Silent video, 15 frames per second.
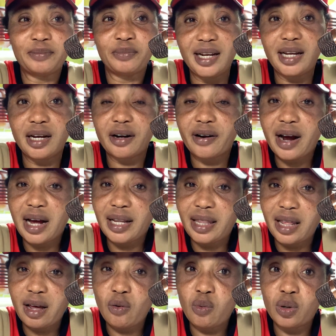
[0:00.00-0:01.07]
The crowd
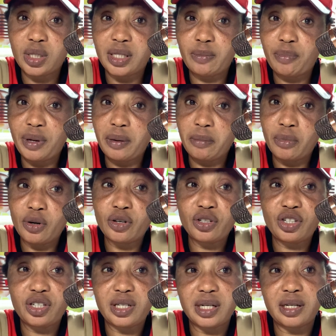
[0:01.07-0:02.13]
there was a bit
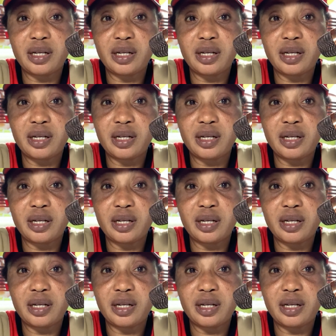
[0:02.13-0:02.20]
much.